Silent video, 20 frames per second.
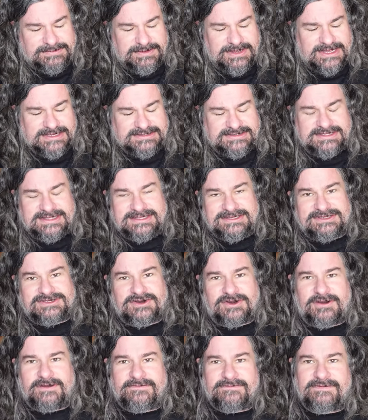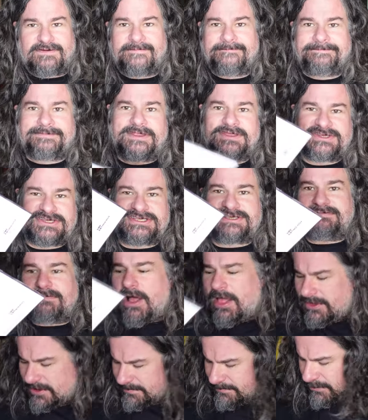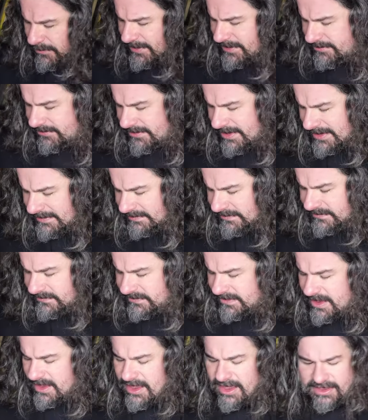because of the sort of smaller print runs,